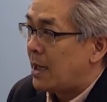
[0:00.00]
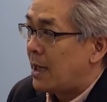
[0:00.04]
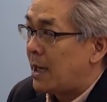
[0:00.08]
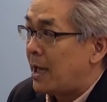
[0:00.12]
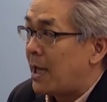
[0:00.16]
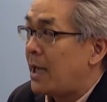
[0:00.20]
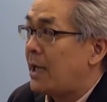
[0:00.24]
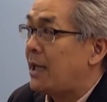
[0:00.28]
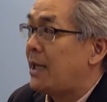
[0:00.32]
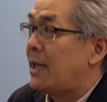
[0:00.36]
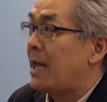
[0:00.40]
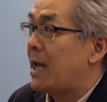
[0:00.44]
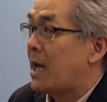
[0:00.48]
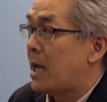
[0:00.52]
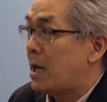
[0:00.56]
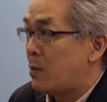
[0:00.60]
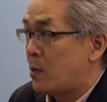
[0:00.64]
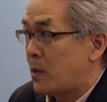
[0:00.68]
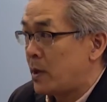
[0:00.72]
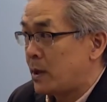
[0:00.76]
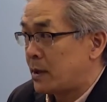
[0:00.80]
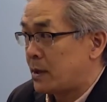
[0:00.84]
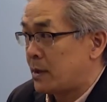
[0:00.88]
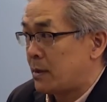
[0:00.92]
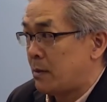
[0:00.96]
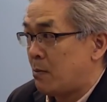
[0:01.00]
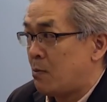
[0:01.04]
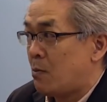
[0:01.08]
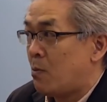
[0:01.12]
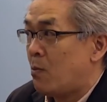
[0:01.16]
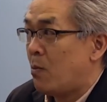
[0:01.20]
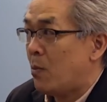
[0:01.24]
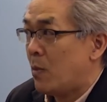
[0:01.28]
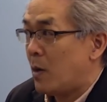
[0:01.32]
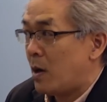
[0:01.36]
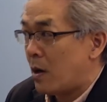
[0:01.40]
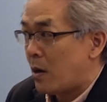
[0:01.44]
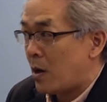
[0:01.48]
And that was
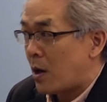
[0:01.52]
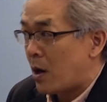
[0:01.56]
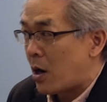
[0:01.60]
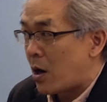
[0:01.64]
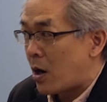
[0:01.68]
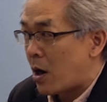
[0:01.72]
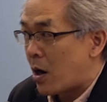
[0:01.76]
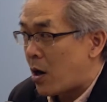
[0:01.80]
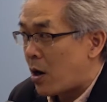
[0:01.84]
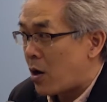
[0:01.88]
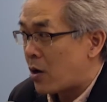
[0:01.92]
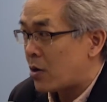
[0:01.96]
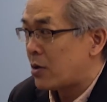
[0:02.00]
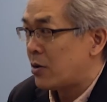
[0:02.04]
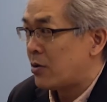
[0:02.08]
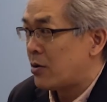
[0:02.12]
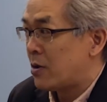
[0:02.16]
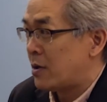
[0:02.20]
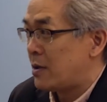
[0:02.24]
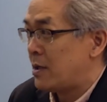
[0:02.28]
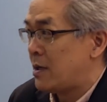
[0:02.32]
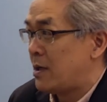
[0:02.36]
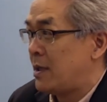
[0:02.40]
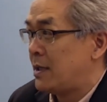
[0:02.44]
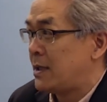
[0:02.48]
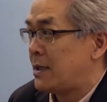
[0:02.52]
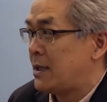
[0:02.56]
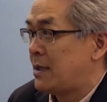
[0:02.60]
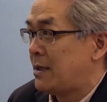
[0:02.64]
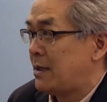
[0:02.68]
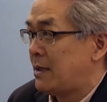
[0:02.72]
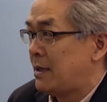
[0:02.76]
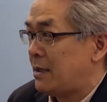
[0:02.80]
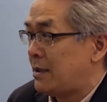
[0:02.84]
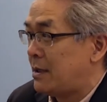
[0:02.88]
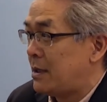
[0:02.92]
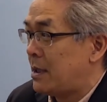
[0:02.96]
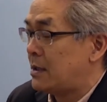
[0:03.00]
harder on us
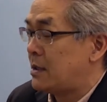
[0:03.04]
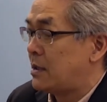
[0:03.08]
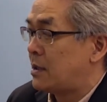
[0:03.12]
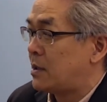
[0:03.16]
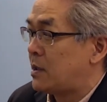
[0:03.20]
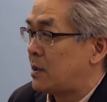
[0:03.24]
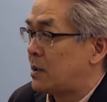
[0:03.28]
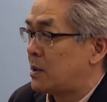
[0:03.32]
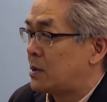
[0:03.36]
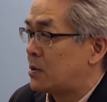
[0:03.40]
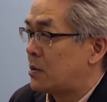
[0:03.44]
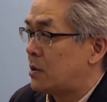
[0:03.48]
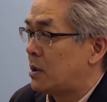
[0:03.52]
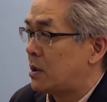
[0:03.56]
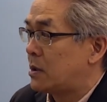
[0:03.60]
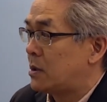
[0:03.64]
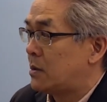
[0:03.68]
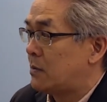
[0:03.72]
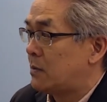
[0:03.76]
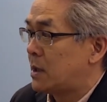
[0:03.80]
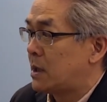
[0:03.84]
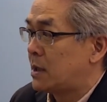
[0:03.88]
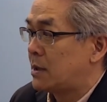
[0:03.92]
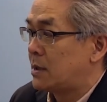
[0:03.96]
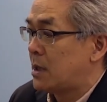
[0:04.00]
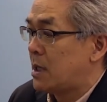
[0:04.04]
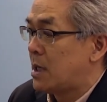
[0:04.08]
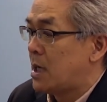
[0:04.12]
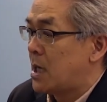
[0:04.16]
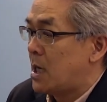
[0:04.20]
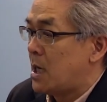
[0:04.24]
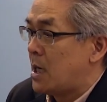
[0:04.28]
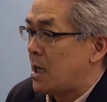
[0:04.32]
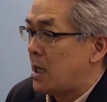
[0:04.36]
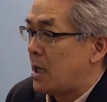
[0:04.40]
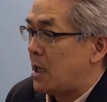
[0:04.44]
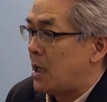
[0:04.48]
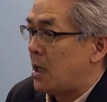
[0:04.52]
than the construction because
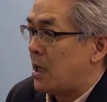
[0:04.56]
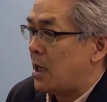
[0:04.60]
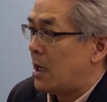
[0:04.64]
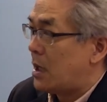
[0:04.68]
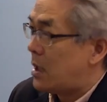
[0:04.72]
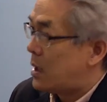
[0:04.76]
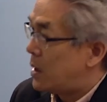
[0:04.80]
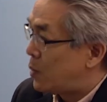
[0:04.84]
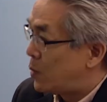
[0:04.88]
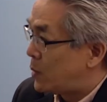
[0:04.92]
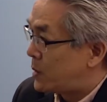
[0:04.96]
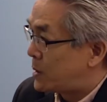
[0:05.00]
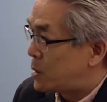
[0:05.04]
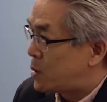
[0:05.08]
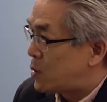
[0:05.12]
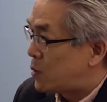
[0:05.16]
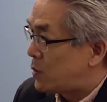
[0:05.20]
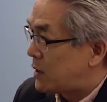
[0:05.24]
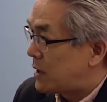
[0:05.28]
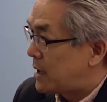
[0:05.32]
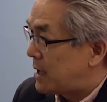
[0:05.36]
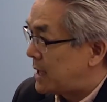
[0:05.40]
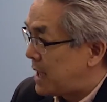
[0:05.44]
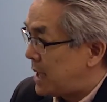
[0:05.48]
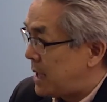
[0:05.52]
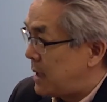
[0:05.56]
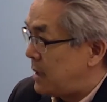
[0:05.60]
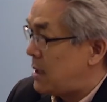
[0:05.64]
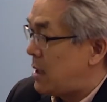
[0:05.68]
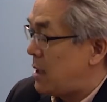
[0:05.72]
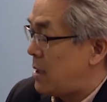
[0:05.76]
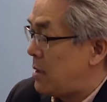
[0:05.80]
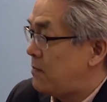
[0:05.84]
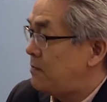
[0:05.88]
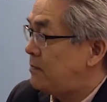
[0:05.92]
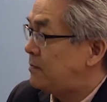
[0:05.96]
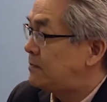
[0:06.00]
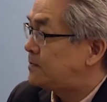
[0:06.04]
uh, it was during the
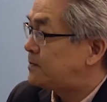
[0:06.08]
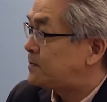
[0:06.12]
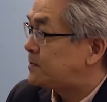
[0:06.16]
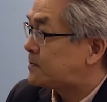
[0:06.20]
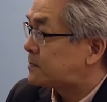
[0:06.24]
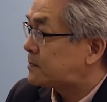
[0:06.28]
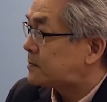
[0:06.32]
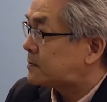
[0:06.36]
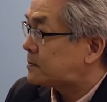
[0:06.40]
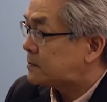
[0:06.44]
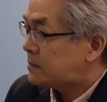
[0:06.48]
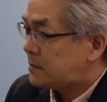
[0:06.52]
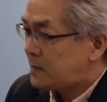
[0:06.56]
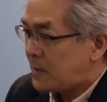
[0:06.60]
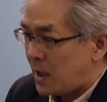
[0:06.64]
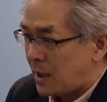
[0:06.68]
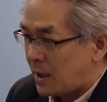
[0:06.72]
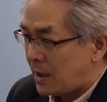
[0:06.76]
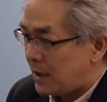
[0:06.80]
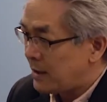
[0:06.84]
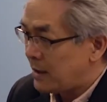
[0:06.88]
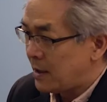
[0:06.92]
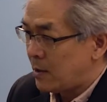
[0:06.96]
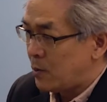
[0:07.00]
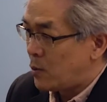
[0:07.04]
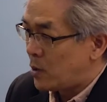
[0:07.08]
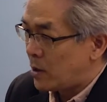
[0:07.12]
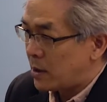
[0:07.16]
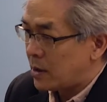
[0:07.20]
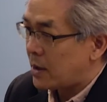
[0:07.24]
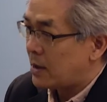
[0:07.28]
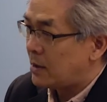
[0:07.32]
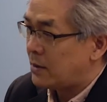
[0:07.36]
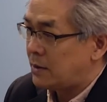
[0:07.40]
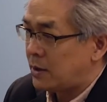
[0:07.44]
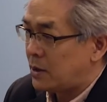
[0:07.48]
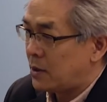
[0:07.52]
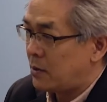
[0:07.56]
daytime mm -hmm. and they work,
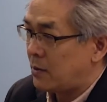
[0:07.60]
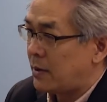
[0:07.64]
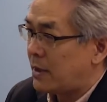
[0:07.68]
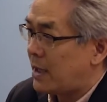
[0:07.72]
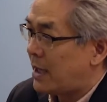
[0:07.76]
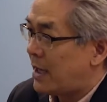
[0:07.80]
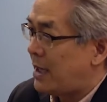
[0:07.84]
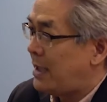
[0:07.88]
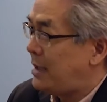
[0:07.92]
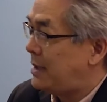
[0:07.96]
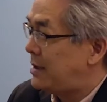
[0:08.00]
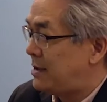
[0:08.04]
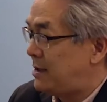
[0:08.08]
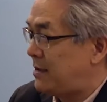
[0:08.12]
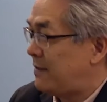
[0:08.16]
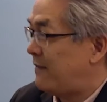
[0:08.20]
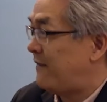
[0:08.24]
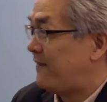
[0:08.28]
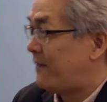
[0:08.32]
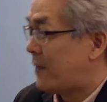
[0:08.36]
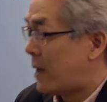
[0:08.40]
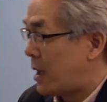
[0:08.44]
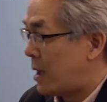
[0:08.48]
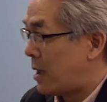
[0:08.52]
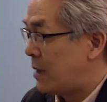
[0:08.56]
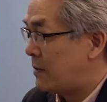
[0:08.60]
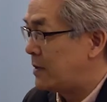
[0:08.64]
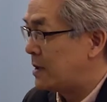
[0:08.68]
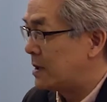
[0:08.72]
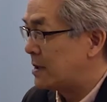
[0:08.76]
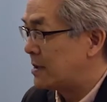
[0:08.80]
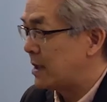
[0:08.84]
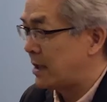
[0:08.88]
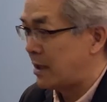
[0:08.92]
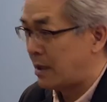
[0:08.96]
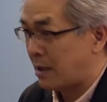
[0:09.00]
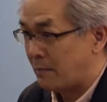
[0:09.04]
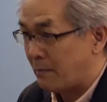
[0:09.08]
you know, eight to five,
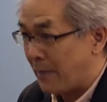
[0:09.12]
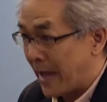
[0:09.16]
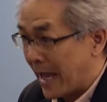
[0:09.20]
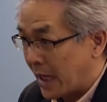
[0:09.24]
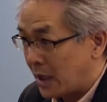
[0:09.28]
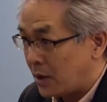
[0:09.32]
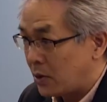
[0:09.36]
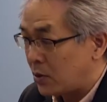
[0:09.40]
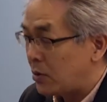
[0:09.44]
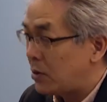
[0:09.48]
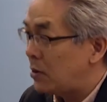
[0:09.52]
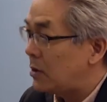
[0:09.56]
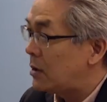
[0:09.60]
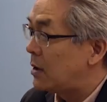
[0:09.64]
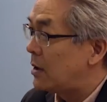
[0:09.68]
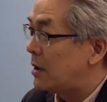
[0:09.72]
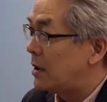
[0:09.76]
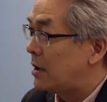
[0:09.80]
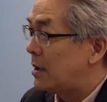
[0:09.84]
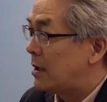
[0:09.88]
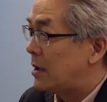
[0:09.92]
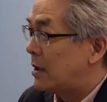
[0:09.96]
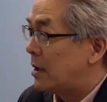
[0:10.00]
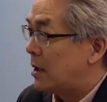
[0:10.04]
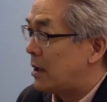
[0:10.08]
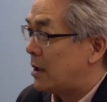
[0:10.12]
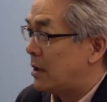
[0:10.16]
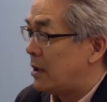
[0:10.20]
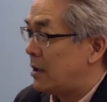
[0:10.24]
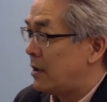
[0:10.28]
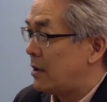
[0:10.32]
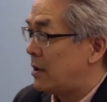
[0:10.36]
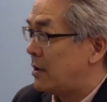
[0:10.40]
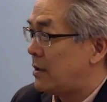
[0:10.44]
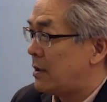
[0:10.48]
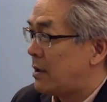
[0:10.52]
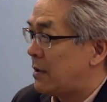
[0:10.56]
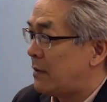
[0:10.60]
just like a banker.
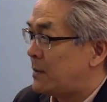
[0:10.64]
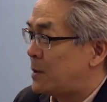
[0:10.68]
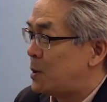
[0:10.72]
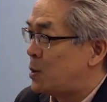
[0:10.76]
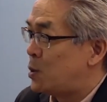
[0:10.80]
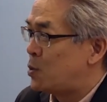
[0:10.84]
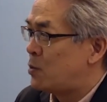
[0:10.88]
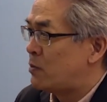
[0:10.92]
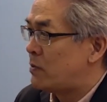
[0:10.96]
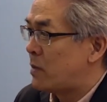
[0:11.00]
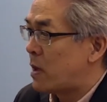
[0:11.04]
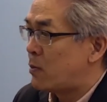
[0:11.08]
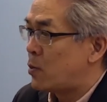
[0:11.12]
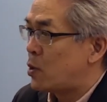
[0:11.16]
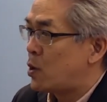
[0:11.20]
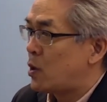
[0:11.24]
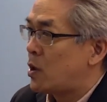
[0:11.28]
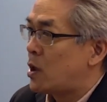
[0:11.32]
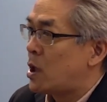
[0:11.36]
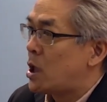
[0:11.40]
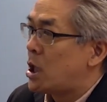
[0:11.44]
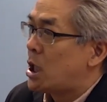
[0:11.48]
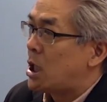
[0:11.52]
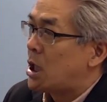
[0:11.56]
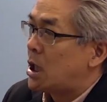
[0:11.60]
Uh, you remember